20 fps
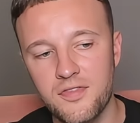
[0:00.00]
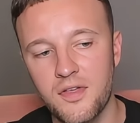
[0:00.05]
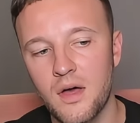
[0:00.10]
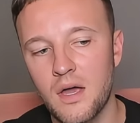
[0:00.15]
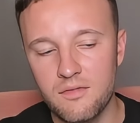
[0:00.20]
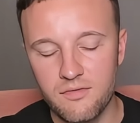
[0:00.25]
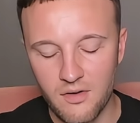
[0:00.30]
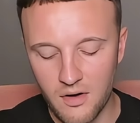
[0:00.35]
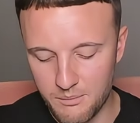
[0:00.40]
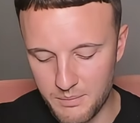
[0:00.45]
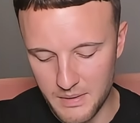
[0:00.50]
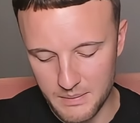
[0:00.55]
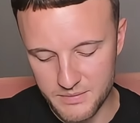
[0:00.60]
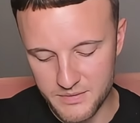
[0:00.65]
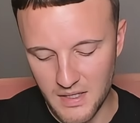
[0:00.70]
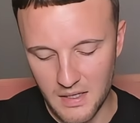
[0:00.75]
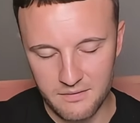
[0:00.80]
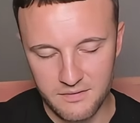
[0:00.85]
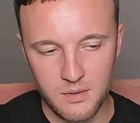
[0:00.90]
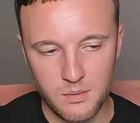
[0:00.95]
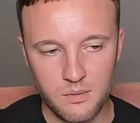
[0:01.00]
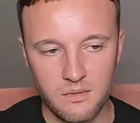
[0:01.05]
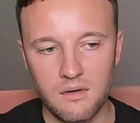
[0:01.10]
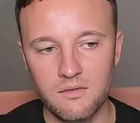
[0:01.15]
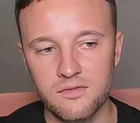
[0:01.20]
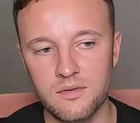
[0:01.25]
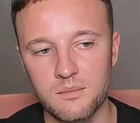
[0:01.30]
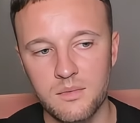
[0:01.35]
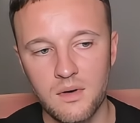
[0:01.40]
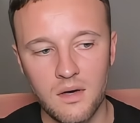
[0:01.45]
35 pips off. So we've gone
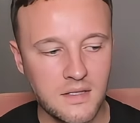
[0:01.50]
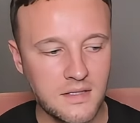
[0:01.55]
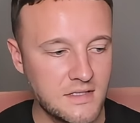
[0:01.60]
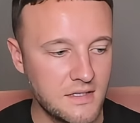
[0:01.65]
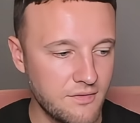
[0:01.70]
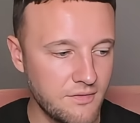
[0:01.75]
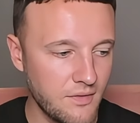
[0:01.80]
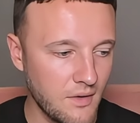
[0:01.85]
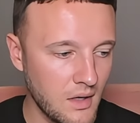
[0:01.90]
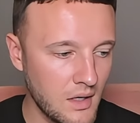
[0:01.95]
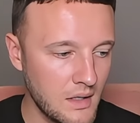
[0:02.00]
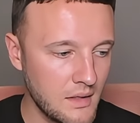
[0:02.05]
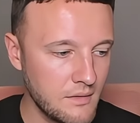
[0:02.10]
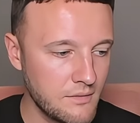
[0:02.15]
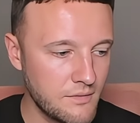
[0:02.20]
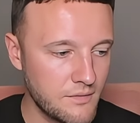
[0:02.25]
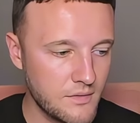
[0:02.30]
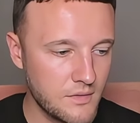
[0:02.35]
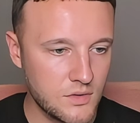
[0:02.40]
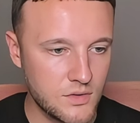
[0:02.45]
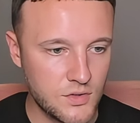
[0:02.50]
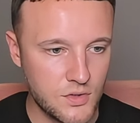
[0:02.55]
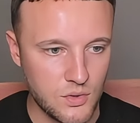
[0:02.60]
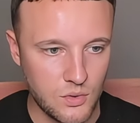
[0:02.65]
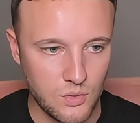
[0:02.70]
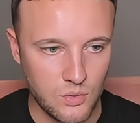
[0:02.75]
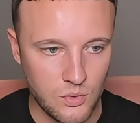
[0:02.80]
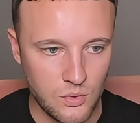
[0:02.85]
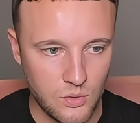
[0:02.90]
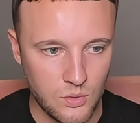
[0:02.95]
from 95
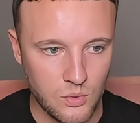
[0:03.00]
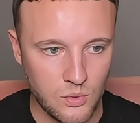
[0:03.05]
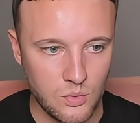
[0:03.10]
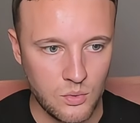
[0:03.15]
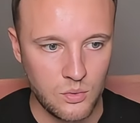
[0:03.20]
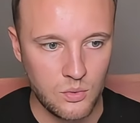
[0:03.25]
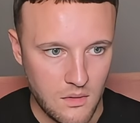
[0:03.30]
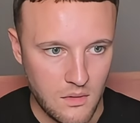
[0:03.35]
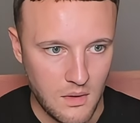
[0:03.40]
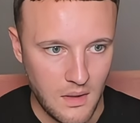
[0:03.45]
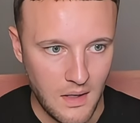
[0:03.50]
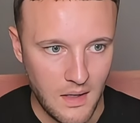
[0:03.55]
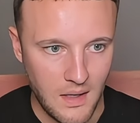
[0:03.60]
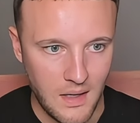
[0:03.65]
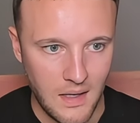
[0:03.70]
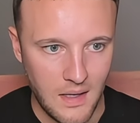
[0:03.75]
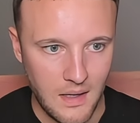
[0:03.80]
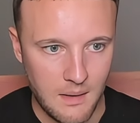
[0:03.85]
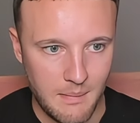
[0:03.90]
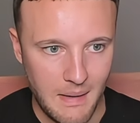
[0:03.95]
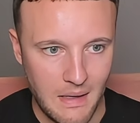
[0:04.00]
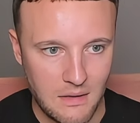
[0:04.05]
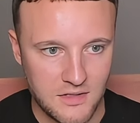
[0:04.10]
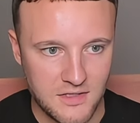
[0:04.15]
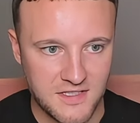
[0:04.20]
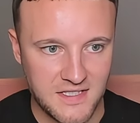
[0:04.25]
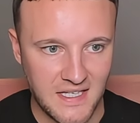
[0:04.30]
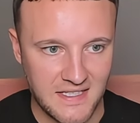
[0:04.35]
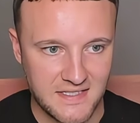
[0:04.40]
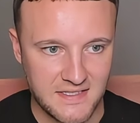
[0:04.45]
to about
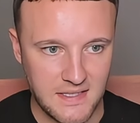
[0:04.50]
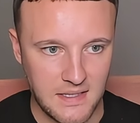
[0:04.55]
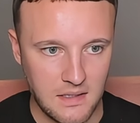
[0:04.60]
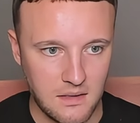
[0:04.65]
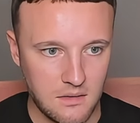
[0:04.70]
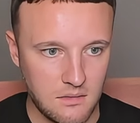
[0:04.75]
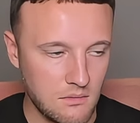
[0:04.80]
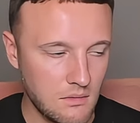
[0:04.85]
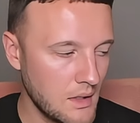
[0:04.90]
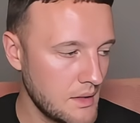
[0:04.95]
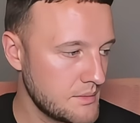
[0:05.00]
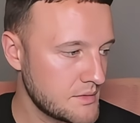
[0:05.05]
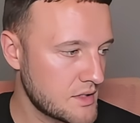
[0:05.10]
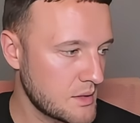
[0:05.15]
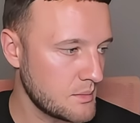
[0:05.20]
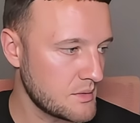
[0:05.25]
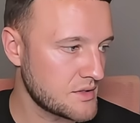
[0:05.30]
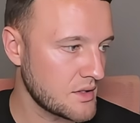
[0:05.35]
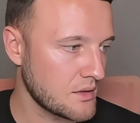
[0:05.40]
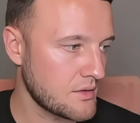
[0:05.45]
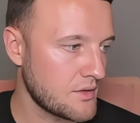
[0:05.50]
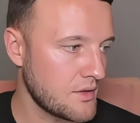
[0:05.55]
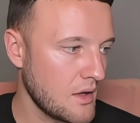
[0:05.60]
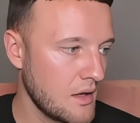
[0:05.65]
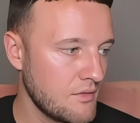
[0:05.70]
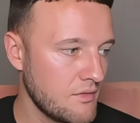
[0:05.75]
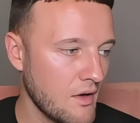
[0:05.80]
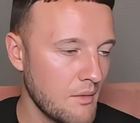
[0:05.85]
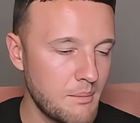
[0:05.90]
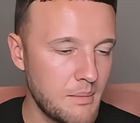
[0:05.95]
60, right? So we took
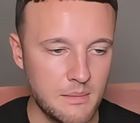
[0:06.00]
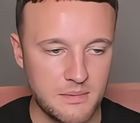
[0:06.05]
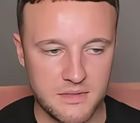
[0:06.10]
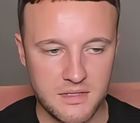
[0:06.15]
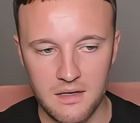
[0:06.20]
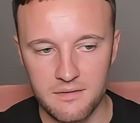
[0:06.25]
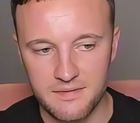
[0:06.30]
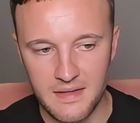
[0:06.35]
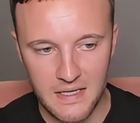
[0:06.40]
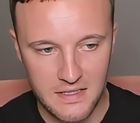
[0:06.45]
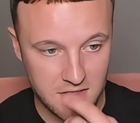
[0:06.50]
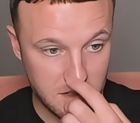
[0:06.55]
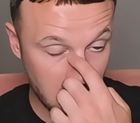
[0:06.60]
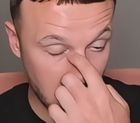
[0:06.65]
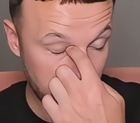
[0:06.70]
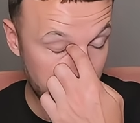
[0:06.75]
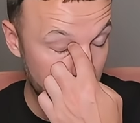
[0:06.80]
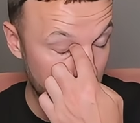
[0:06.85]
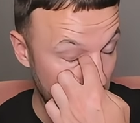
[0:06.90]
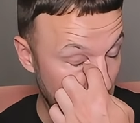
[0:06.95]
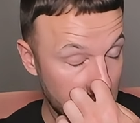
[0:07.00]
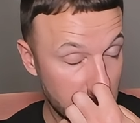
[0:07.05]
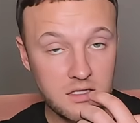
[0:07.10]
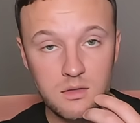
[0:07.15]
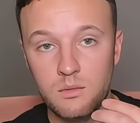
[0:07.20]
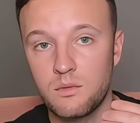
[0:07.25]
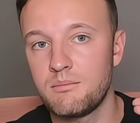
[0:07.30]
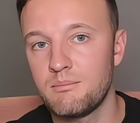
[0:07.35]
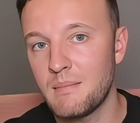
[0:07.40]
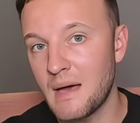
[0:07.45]
35 pips off that stop. So
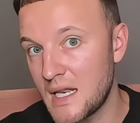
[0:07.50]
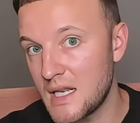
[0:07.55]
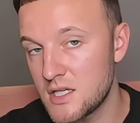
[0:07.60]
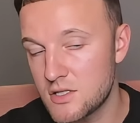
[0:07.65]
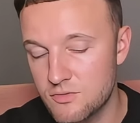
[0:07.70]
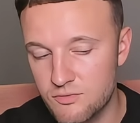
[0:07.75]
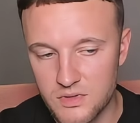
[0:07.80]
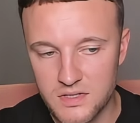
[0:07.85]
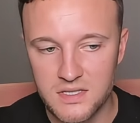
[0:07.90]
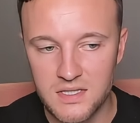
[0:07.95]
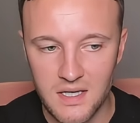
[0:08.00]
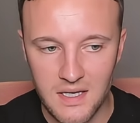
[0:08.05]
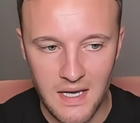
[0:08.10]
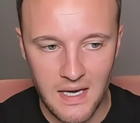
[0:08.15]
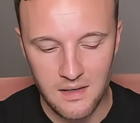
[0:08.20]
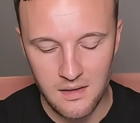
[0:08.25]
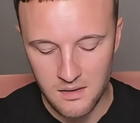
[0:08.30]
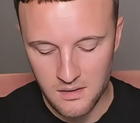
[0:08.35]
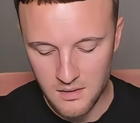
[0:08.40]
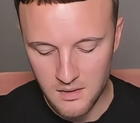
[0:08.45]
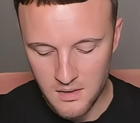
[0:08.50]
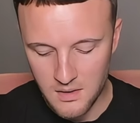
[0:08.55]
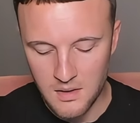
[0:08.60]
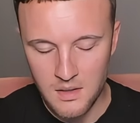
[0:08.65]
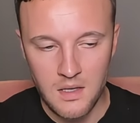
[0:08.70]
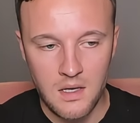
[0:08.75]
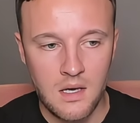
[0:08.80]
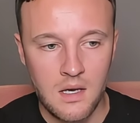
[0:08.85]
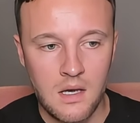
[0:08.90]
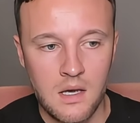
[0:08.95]
we've managed risk again.
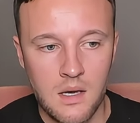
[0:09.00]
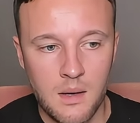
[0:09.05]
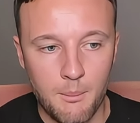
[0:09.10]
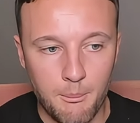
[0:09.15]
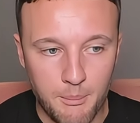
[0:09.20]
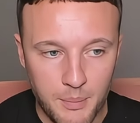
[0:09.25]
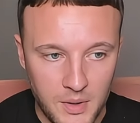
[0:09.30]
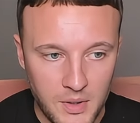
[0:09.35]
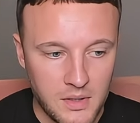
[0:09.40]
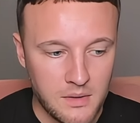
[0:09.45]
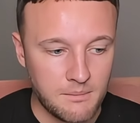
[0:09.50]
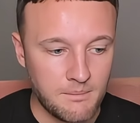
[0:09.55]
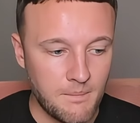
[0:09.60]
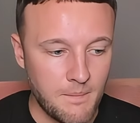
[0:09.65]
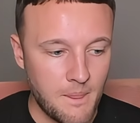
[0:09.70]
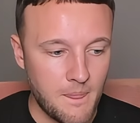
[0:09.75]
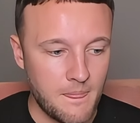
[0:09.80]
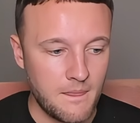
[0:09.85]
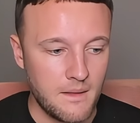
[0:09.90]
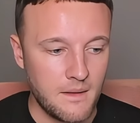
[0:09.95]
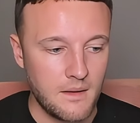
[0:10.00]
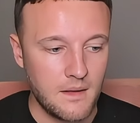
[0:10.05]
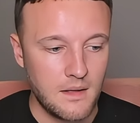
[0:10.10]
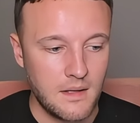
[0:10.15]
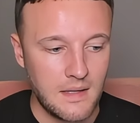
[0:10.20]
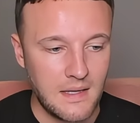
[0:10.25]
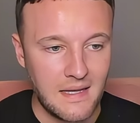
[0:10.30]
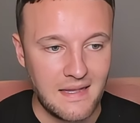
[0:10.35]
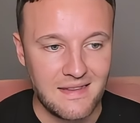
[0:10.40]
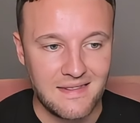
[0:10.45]
But
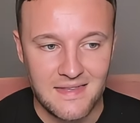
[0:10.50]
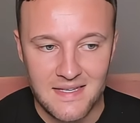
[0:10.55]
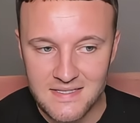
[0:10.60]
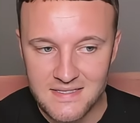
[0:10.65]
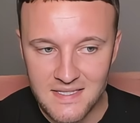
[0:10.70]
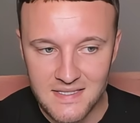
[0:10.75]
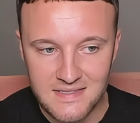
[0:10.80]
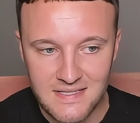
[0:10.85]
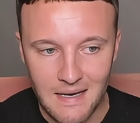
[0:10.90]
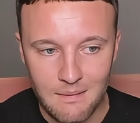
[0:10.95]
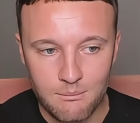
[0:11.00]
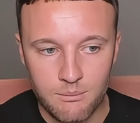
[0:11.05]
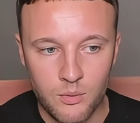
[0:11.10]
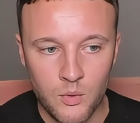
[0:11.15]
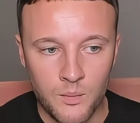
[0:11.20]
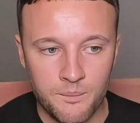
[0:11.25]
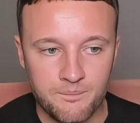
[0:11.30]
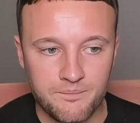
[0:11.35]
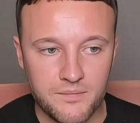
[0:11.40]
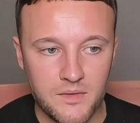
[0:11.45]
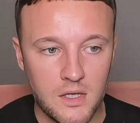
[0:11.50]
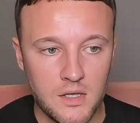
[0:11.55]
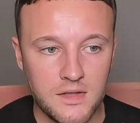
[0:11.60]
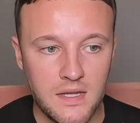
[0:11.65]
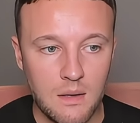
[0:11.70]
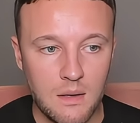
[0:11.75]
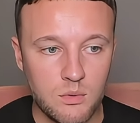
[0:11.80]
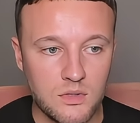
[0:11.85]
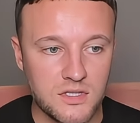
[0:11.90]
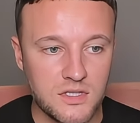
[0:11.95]
in this example,
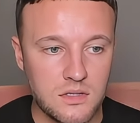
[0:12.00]
there was